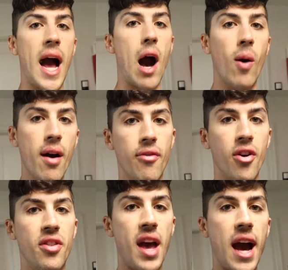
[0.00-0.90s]

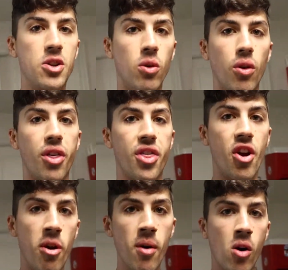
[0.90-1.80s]
However, the actual
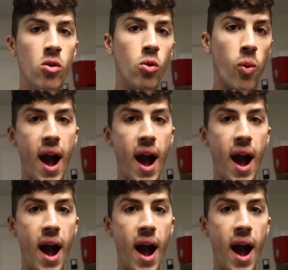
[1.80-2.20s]
thermo